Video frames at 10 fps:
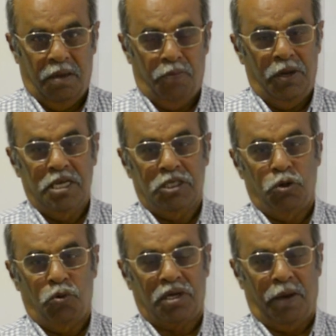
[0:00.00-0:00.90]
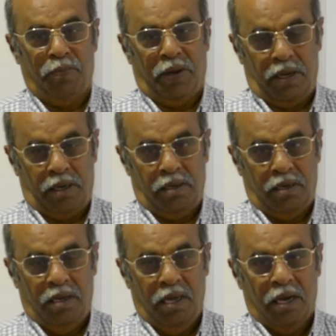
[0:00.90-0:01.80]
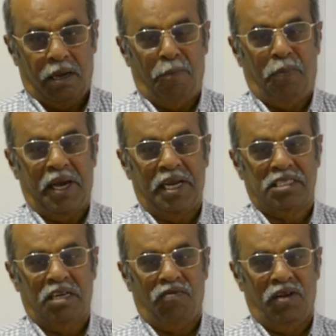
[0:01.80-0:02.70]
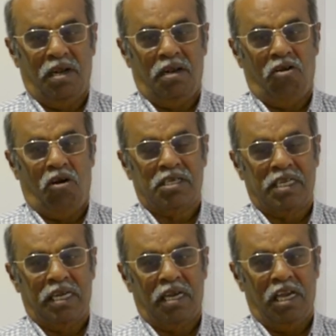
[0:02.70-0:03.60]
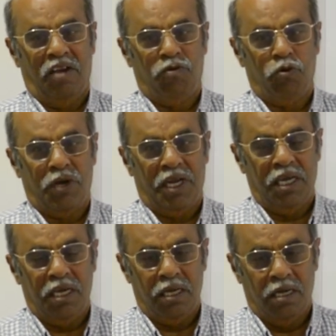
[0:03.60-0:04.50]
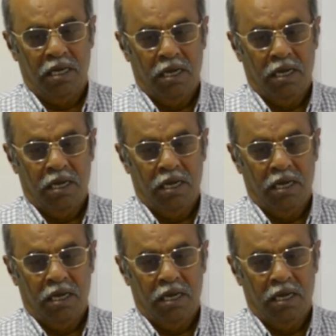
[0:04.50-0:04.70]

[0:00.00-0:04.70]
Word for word: Please don't compare. Comparison will not give you any